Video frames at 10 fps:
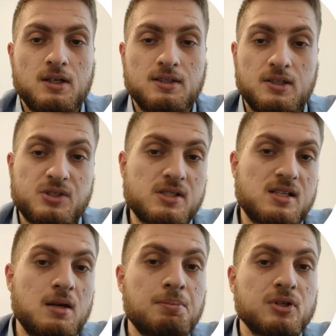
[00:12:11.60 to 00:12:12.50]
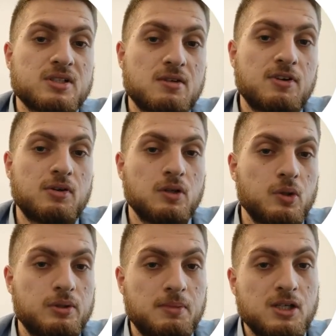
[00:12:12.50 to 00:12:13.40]
Now, since the inputs are very low
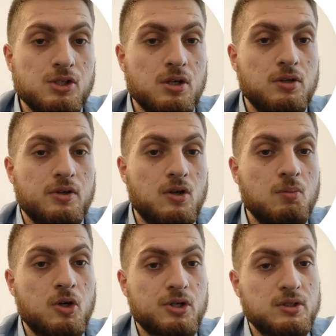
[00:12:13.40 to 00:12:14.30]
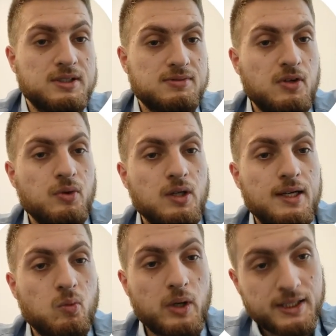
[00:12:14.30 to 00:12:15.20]
dimensional, the whole model is very
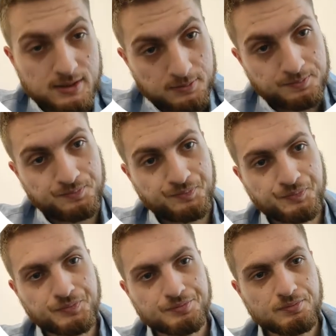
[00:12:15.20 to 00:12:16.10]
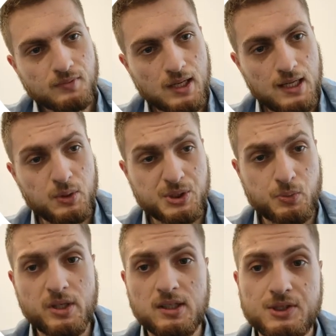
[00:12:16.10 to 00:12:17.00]
lightweight and is
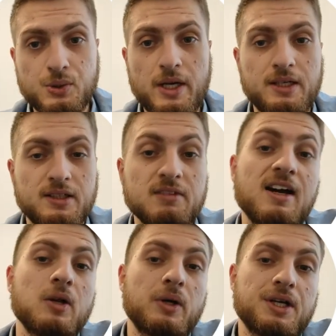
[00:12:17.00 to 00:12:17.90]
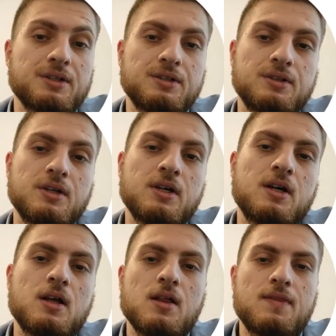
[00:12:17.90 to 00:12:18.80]
quickly trained and evaluated.
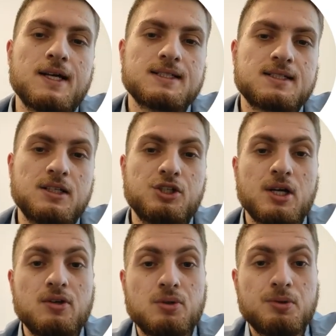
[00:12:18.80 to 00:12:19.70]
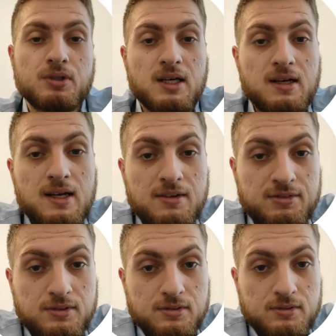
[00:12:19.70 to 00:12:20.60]
Thus, each attribute can have
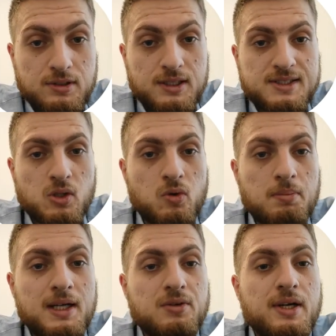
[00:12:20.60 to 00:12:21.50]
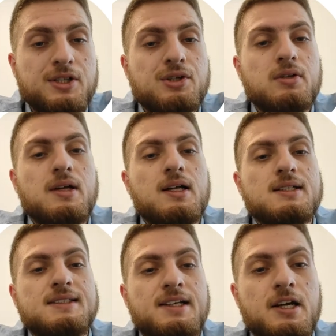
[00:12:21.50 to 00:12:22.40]
its own bidirectional
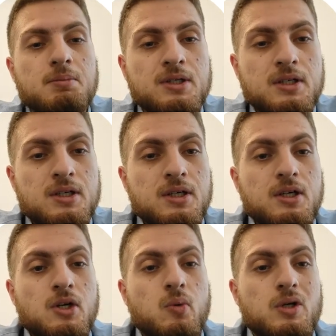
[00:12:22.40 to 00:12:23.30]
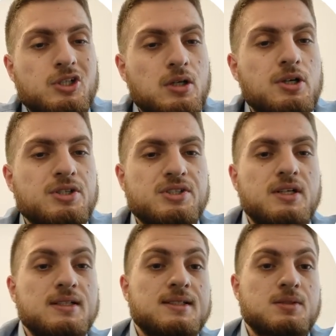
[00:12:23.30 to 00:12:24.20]
LSTM, which learns
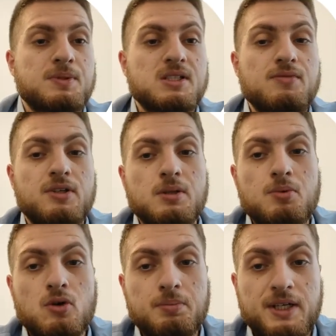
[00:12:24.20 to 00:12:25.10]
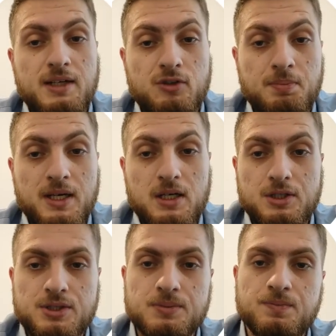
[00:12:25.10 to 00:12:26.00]
its specific temporal behavior
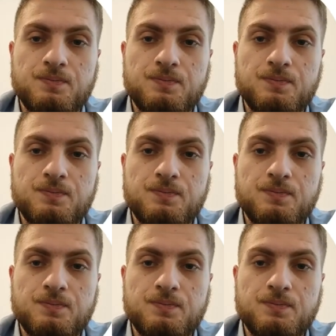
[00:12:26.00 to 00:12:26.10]
patterns.